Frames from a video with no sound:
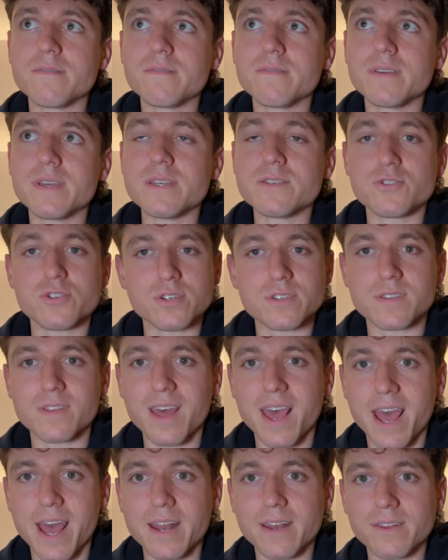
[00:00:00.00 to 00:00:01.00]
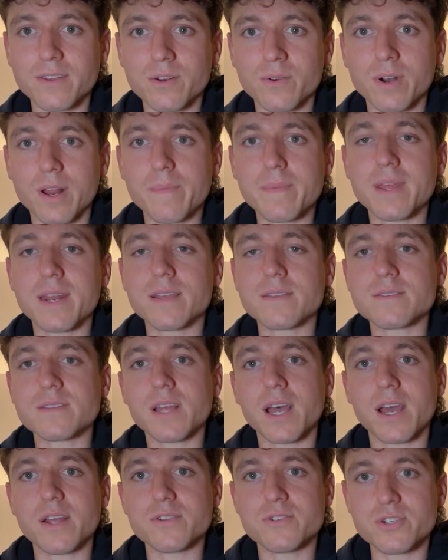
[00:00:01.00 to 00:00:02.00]
just that. You know what I mean? It's
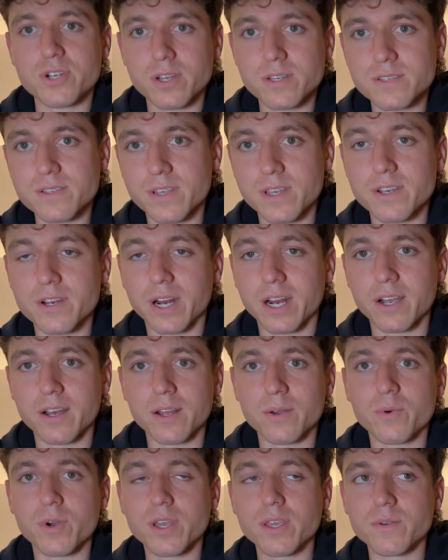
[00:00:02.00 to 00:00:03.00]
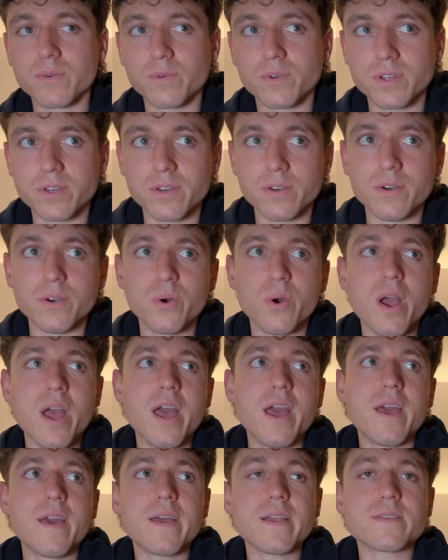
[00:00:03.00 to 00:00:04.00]
not just that you're good at what you do,
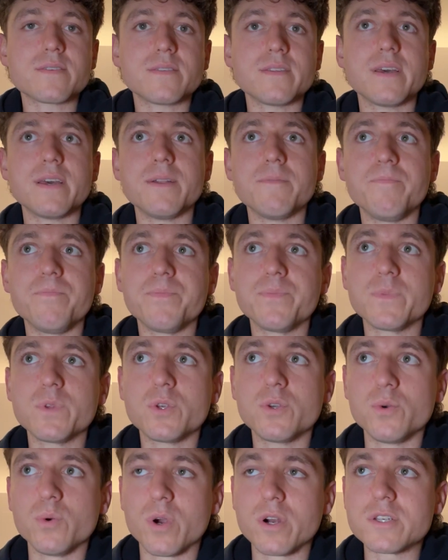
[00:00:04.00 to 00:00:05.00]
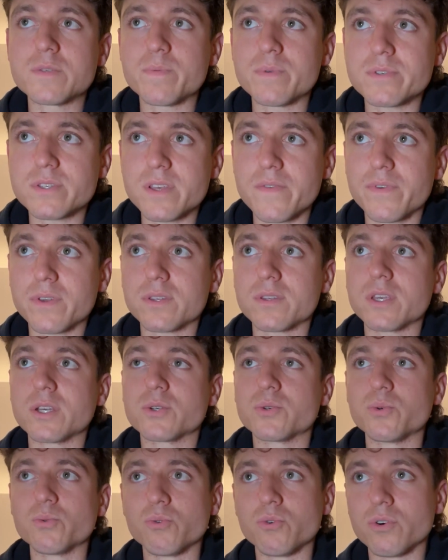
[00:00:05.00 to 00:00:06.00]
it's that you are specifically
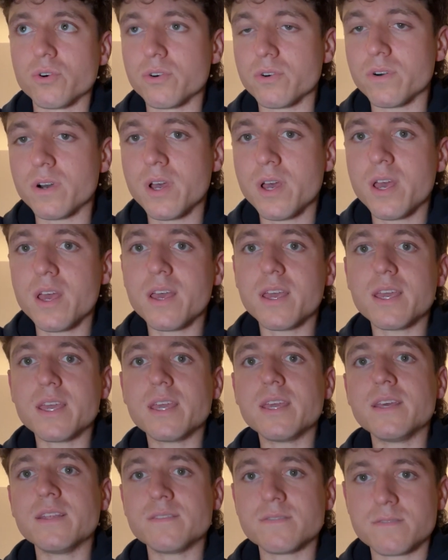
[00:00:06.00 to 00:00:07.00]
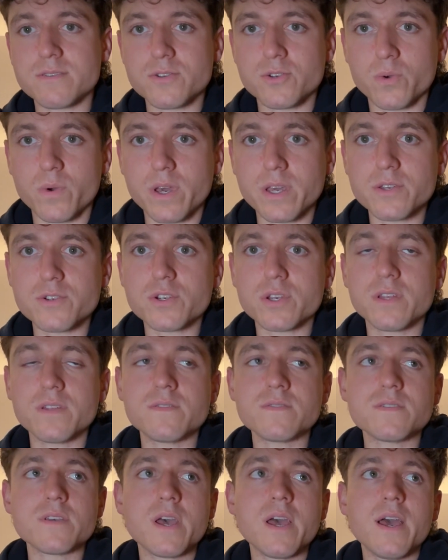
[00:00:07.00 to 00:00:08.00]
cool in
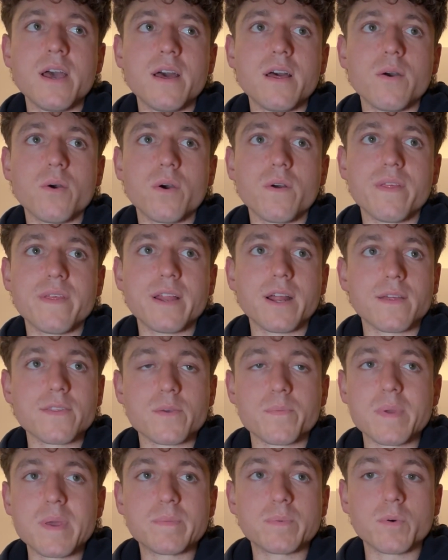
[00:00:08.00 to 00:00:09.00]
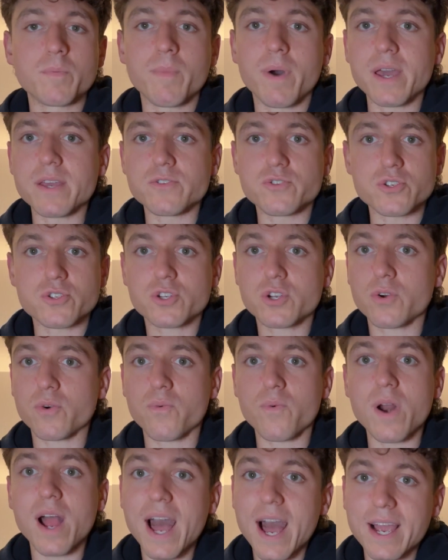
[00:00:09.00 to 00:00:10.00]
situations that other people might just
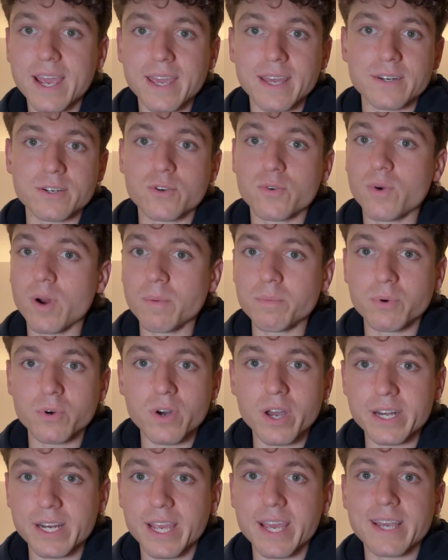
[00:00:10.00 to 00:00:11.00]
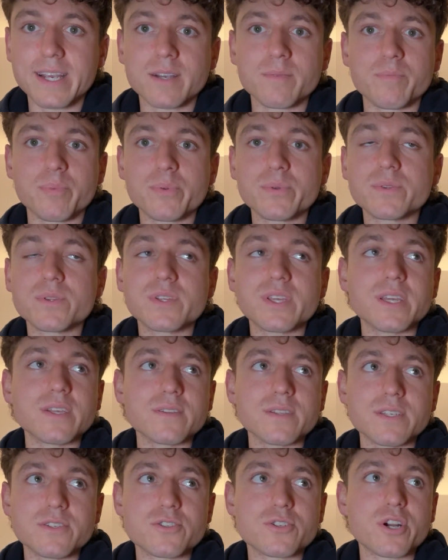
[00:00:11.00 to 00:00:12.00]
crack and crumble and get
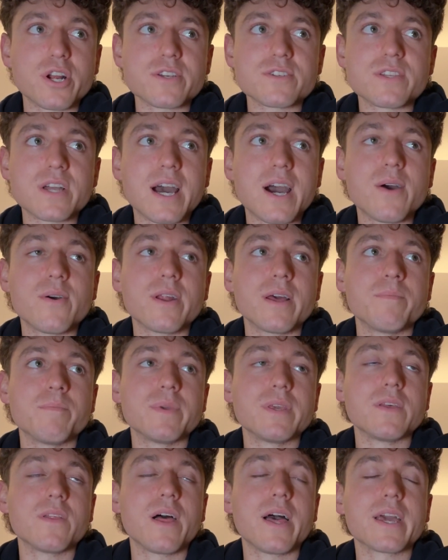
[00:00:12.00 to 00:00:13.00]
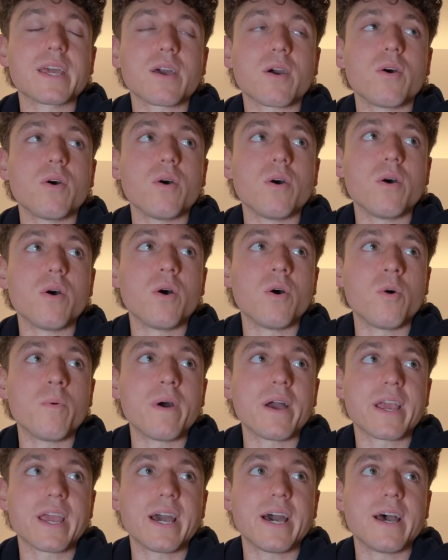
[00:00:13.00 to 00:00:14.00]
completely stressed out and be like, oh
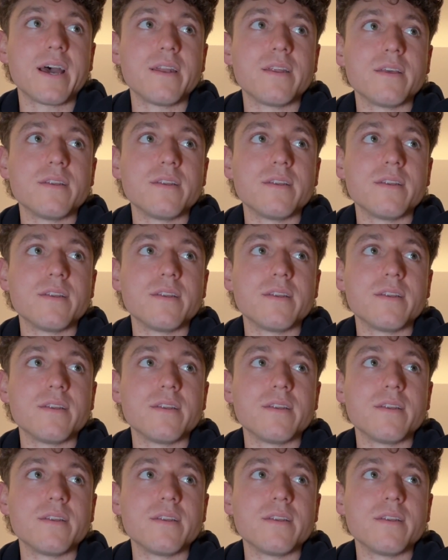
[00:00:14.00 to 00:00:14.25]
my God,